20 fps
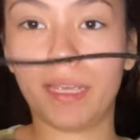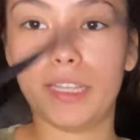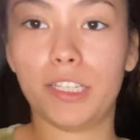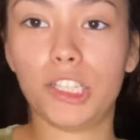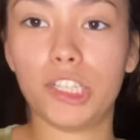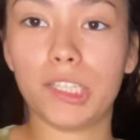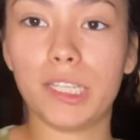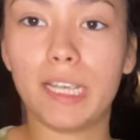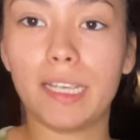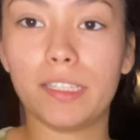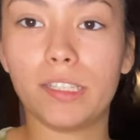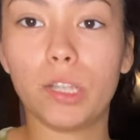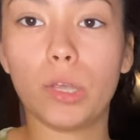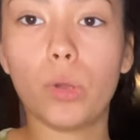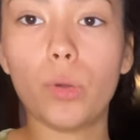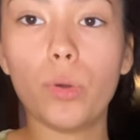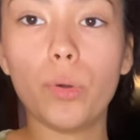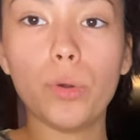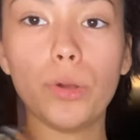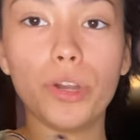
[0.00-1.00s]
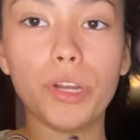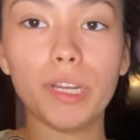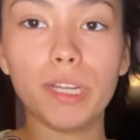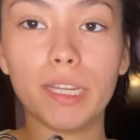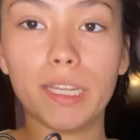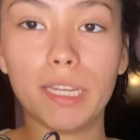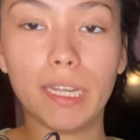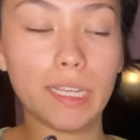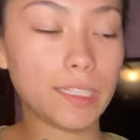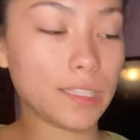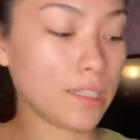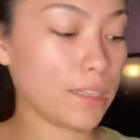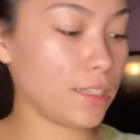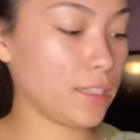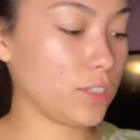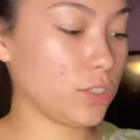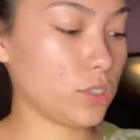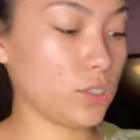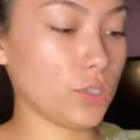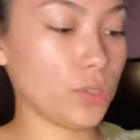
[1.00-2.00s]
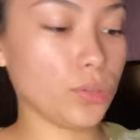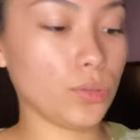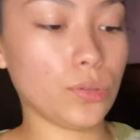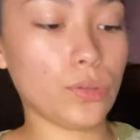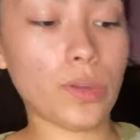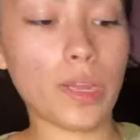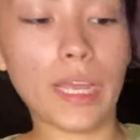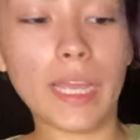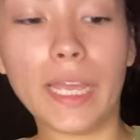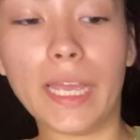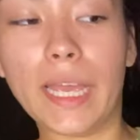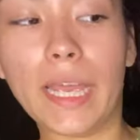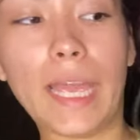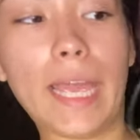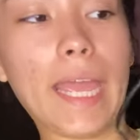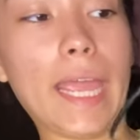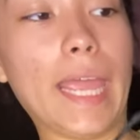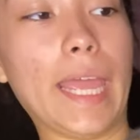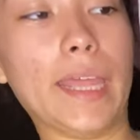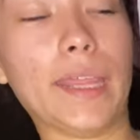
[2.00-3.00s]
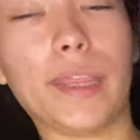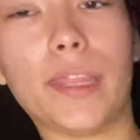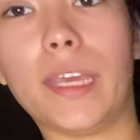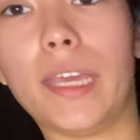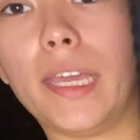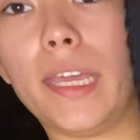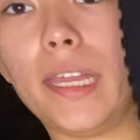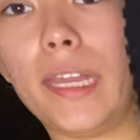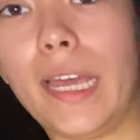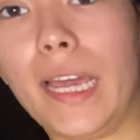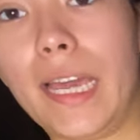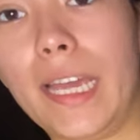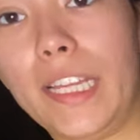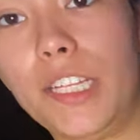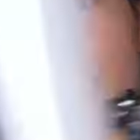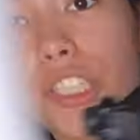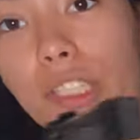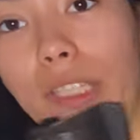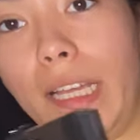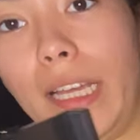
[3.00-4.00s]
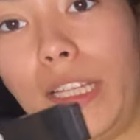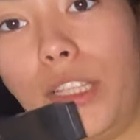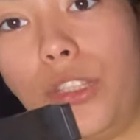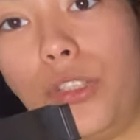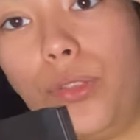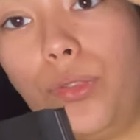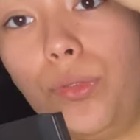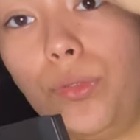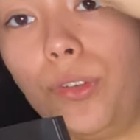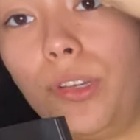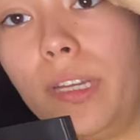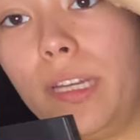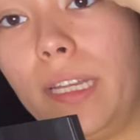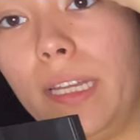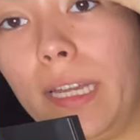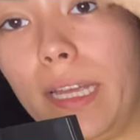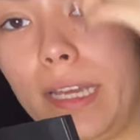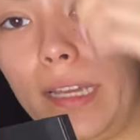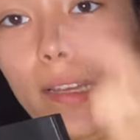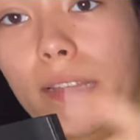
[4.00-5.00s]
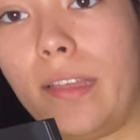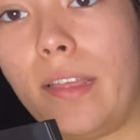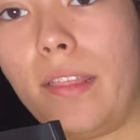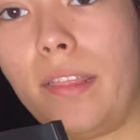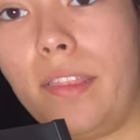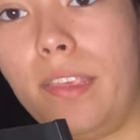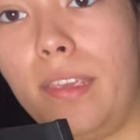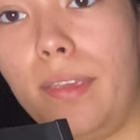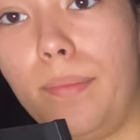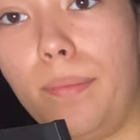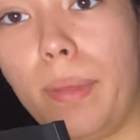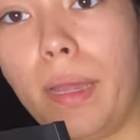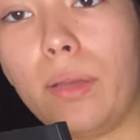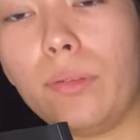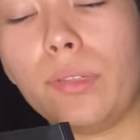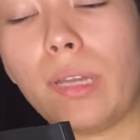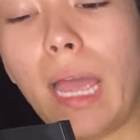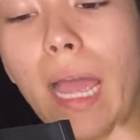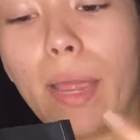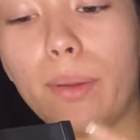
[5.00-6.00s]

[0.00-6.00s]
It just has the cord connected, these two, and then I just had to connect the mount.